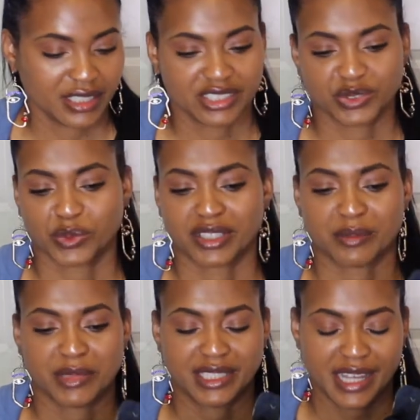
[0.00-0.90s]
He just
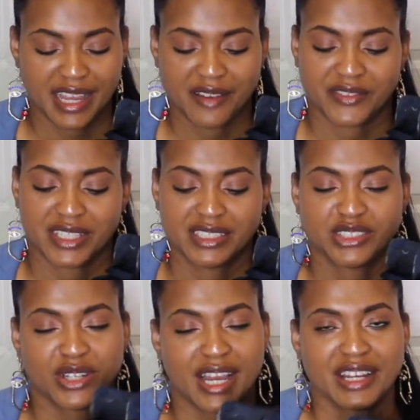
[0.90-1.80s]
wanted me to have these,
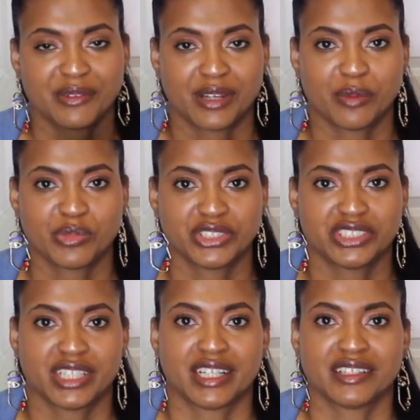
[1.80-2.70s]
so I
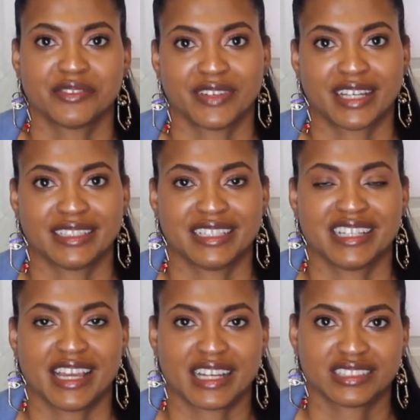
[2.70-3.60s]
appreciated the fact that
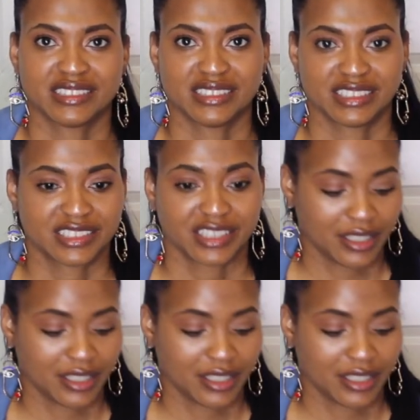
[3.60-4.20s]
he actually just,